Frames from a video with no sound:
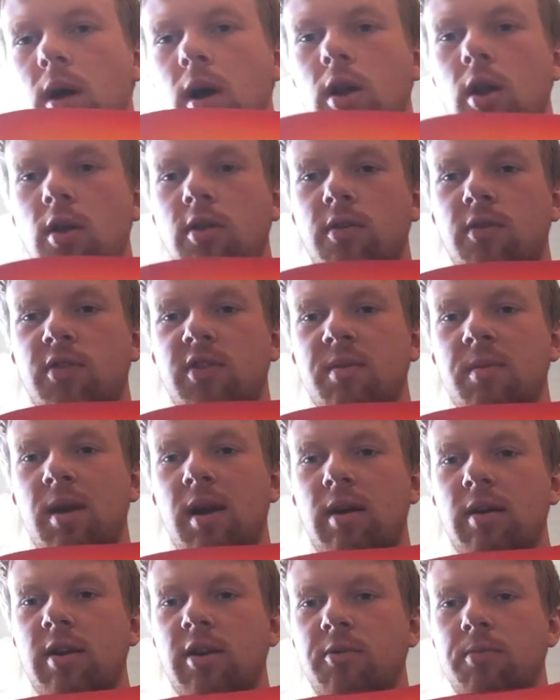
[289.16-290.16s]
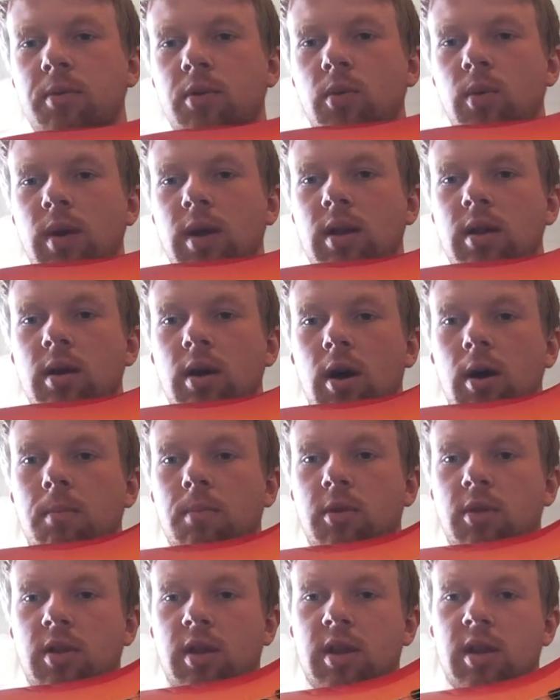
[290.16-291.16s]
a lot of similarities between
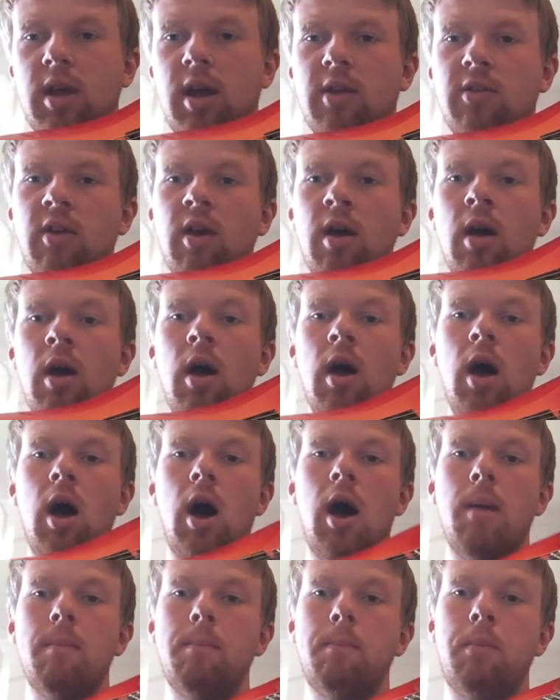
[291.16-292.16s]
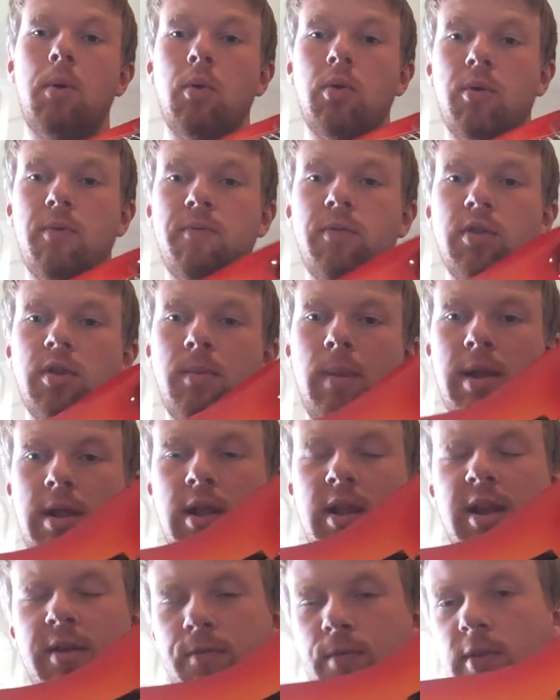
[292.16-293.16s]
these guitars, but the
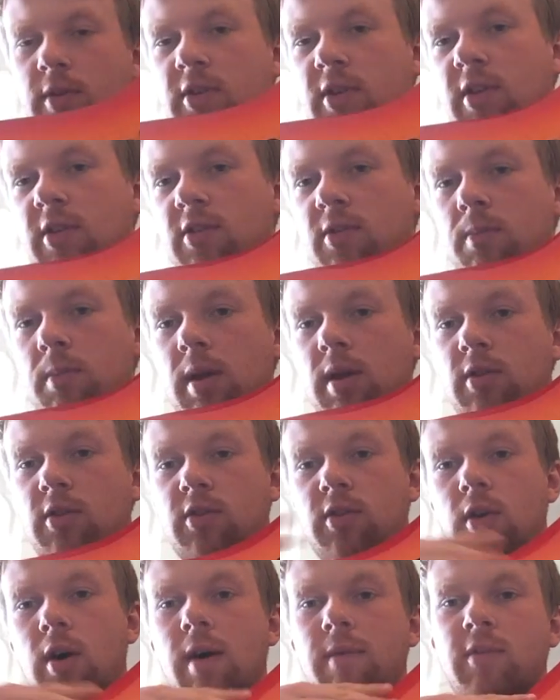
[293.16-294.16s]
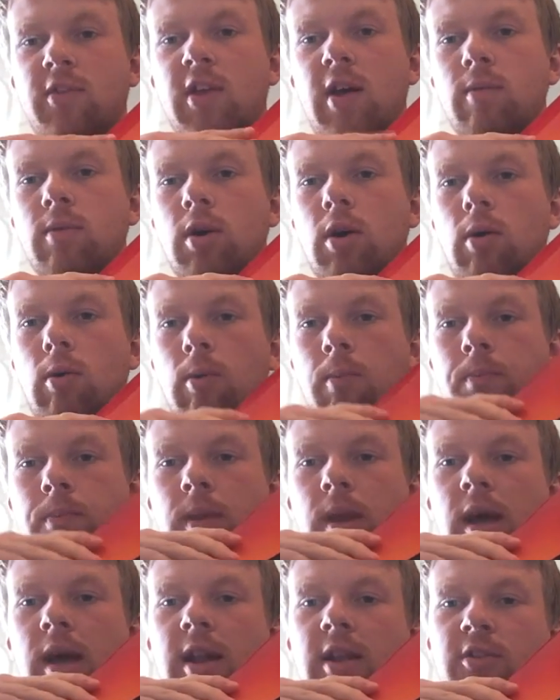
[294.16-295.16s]
fundamental difference is it does not have a sound hole.
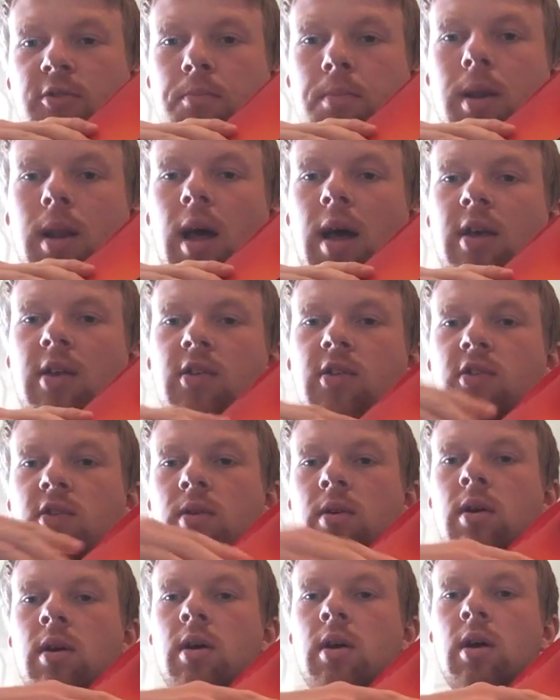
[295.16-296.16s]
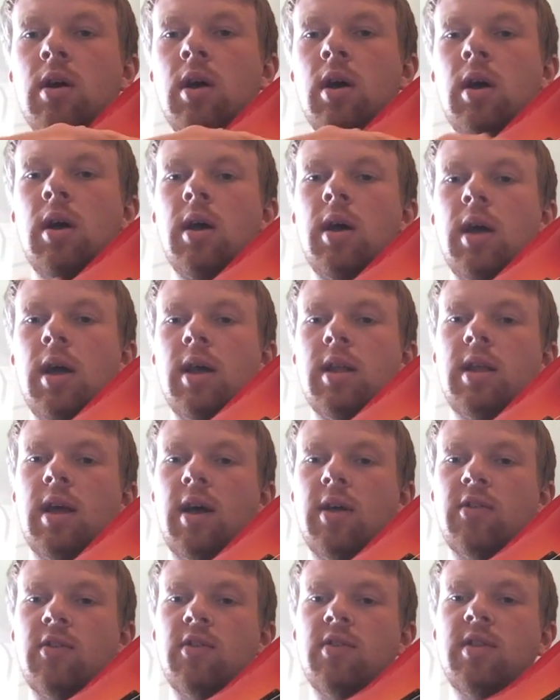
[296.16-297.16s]
In its place, it
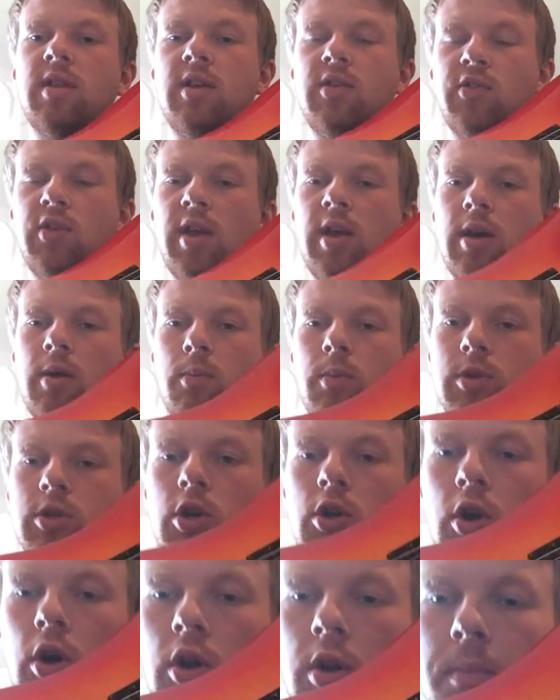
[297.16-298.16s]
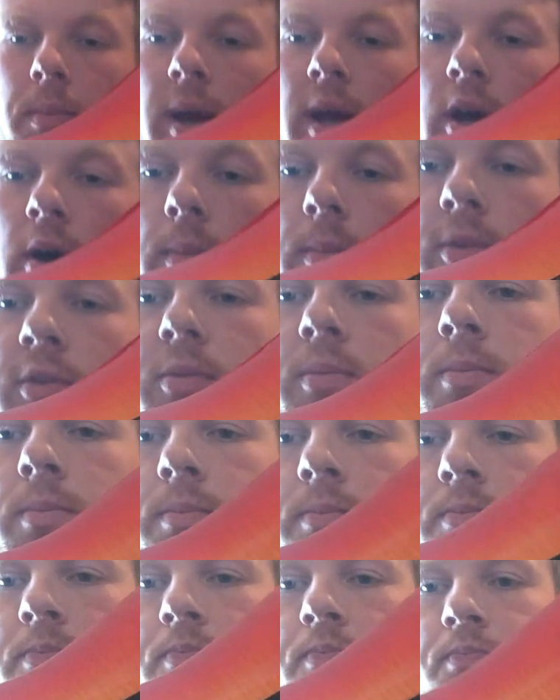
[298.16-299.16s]
has these here, which are called pickups.
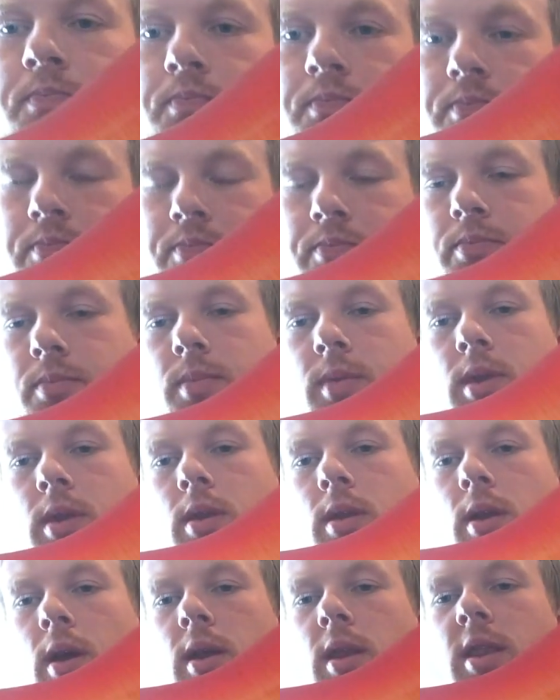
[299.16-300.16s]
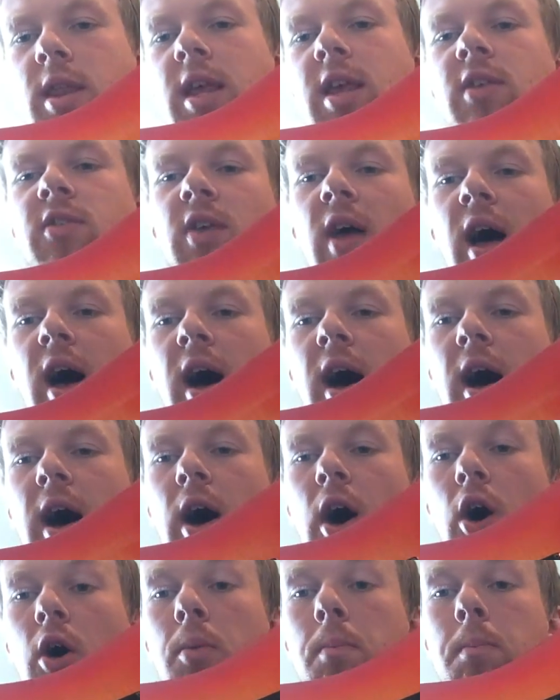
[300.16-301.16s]
These
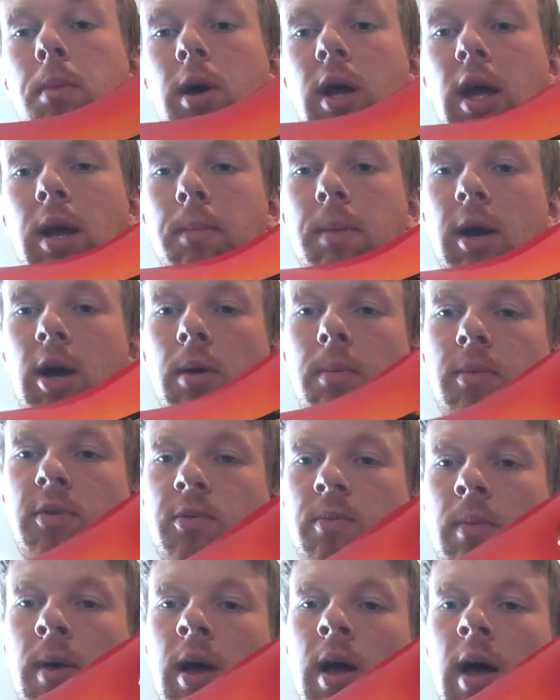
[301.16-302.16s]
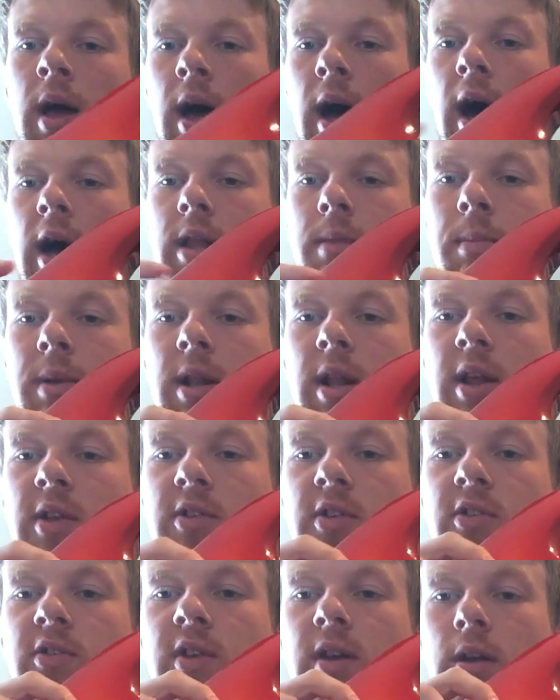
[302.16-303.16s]
are humbucking pickups, and the middle
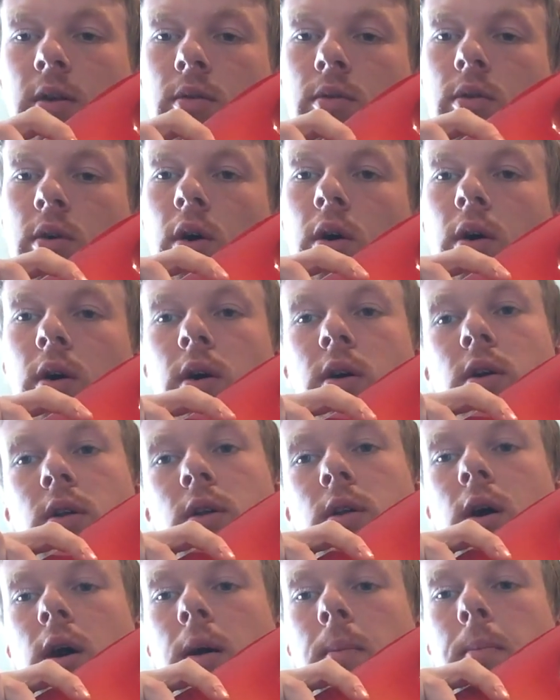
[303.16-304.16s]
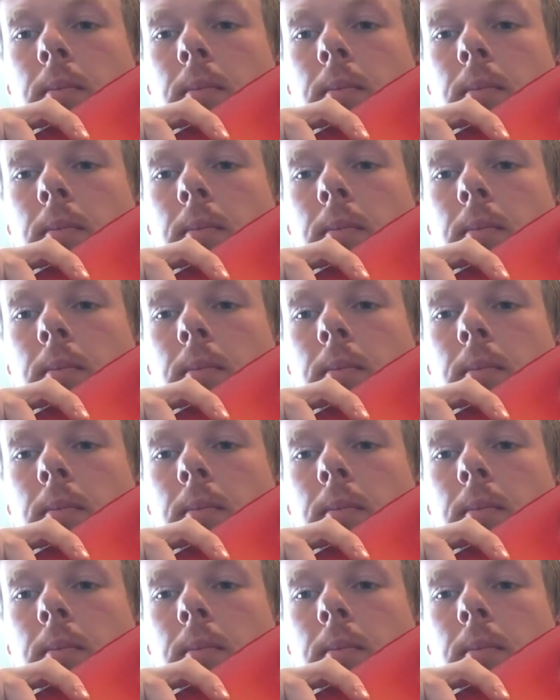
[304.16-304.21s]
is a single coil